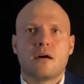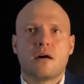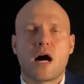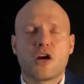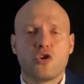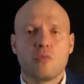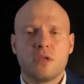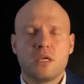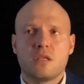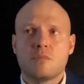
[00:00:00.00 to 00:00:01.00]

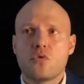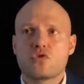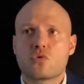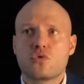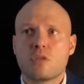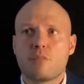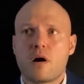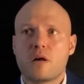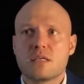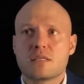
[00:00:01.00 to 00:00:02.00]
Arguably, the most crucial
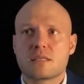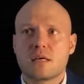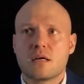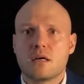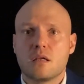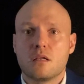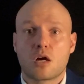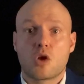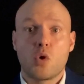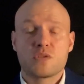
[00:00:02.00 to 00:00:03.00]
part is the
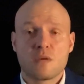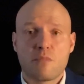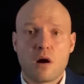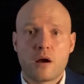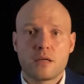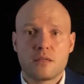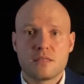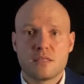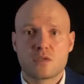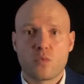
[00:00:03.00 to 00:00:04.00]
closing part.
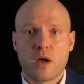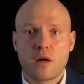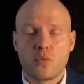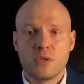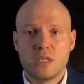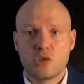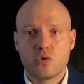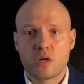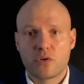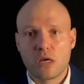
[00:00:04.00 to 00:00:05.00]
This is where we need
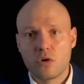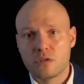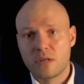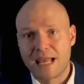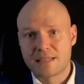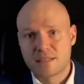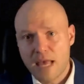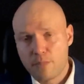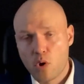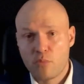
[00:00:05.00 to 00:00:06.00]
to agree on the next
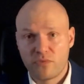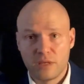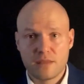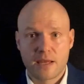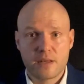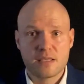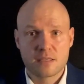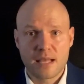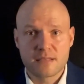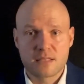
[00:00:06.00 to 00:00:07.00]
step. Hopefully there is
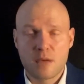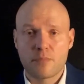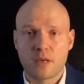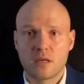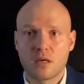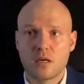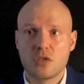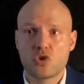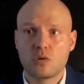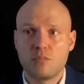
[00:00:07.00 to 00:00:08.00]
a next step, and
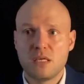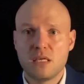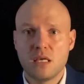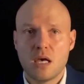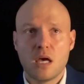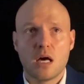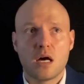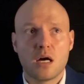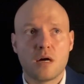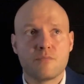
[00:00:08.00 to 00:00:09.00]
it should be
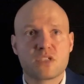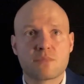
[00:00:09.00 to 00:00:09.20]
some